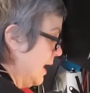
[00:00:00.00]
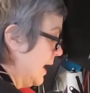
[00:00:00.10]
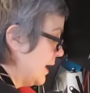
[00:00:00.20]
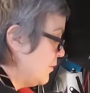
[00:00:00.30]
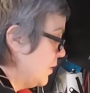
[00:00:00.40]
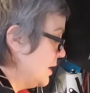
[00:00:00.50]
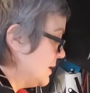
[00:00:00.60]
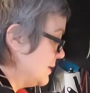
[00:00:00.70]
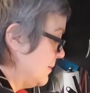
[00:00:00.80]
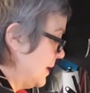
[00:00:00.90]
you want
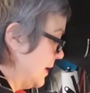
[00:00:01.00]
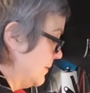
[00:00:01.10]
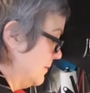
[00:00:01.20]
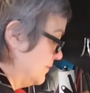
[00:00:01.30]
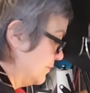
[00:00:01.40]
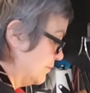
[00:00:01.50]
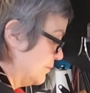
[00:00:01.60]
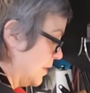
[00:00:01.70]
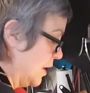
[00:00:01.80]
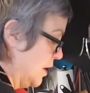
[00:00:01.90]
it to be
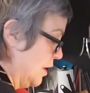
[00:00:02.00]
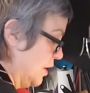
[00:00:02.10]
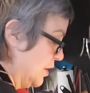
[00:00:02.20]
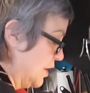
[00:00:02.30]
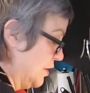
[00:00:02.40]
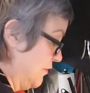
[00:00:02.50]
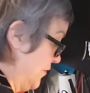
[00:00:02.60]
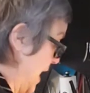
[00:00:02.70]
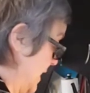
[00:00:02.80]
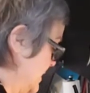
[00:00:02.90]
good
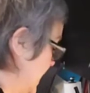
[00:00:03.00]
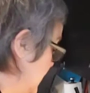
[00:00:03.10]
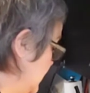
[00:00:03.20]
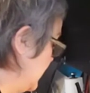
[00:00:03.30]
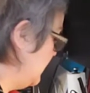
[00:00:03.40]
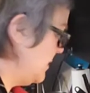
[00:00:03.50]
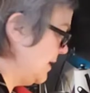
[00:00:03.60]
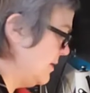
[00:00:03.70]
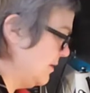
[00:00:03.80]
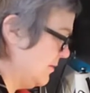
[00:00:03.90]
fat tasting, but
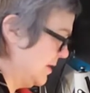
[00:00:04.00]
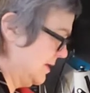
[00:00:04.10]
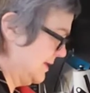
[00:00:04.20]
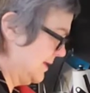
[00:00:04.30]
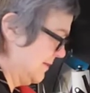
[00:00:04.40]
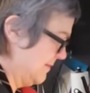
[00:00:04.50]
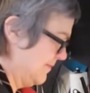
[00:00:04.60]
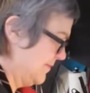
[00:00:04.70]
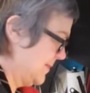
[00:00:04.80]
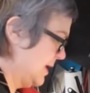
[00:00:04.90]
you don't want it to,
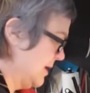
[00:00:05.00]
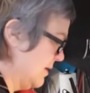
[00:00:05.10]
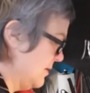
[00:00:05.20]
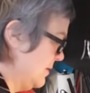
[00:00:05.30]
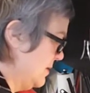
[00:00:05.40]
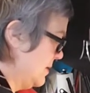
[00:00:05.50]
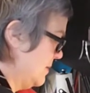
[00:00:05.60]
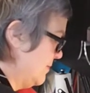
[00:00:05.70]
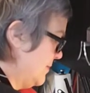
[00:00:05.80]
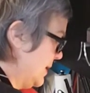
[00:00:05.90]
you know,
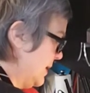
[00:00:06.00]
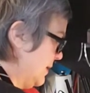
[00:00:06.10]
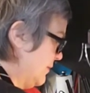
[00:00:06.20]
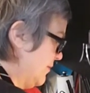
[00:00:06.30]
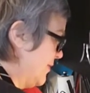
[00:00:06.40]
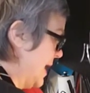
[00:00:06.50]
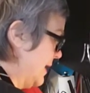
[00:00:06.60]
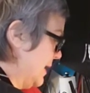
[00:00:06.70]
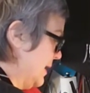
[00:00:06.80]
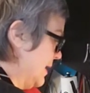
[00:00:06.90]
be fatty.
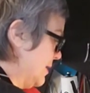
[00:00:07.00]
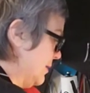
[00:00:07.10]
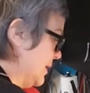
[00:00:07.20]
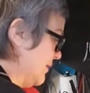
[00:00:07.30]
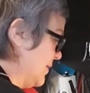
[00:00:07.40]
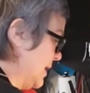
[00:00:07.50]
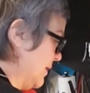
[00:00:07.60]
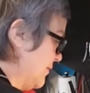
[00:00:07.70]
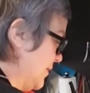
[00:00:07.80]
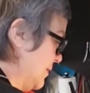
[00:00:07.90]
I don't want fatty
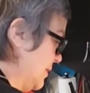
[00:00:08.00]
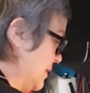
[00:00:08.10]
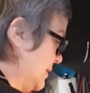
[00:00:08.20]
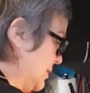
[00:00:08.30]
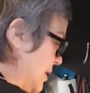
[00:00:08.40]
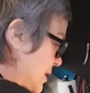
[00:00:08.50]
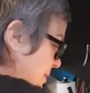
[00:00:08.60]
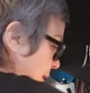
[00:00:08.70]
food. It's got to be